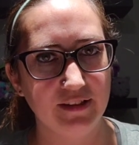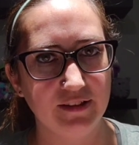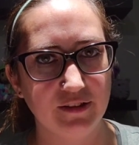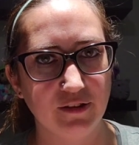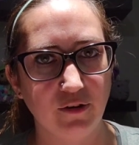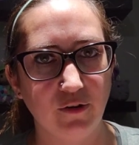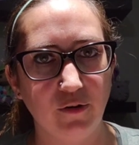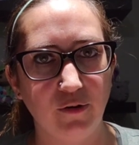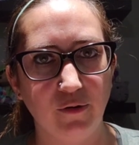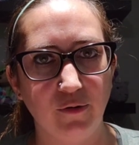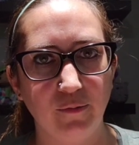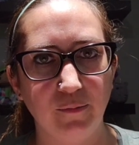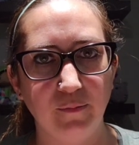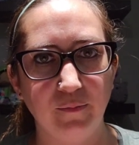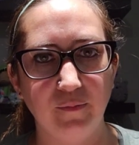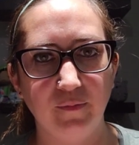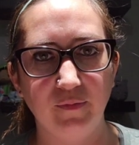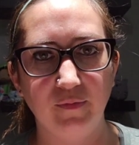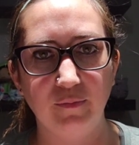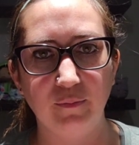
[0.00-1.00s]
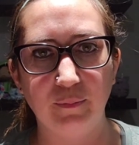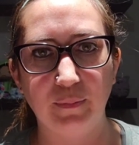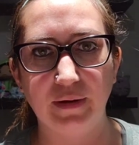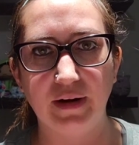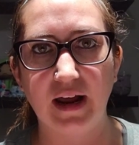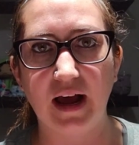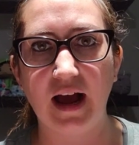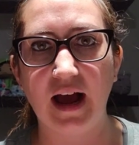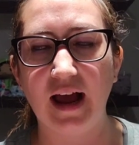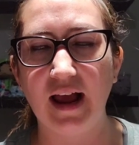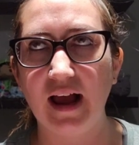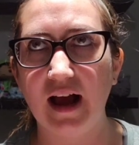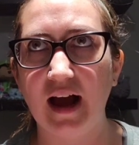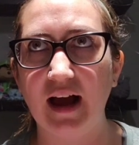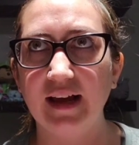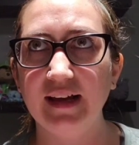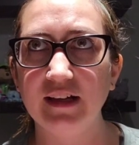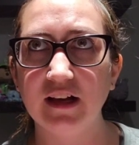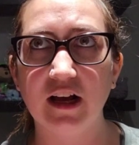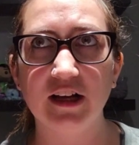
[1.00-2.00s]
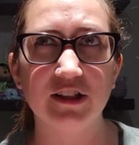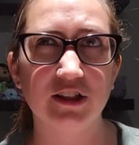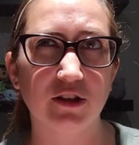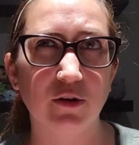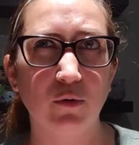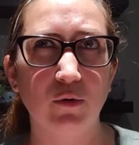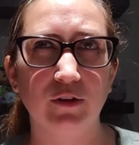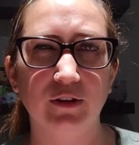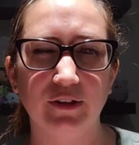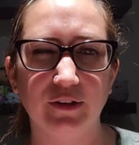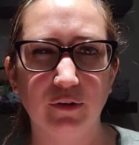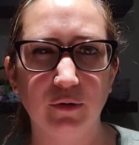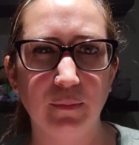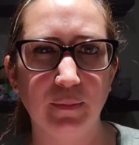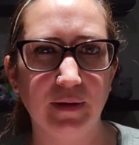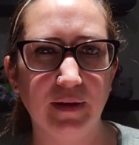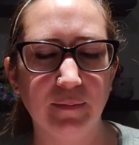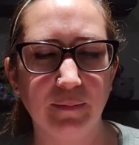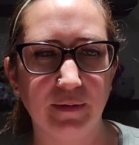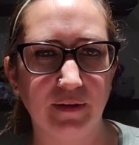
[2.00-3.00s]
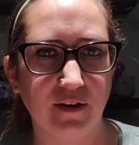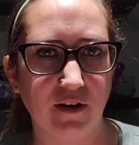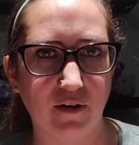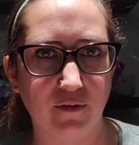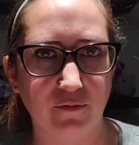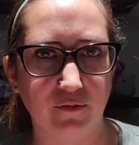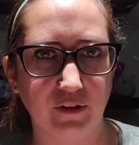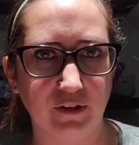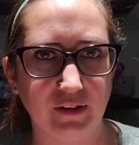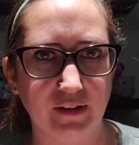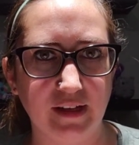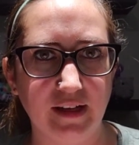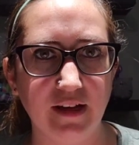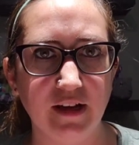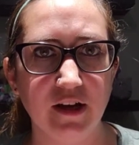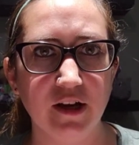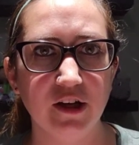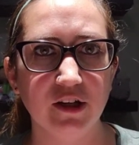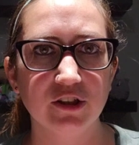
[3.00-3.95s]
So, but I sew a little bit, but not really.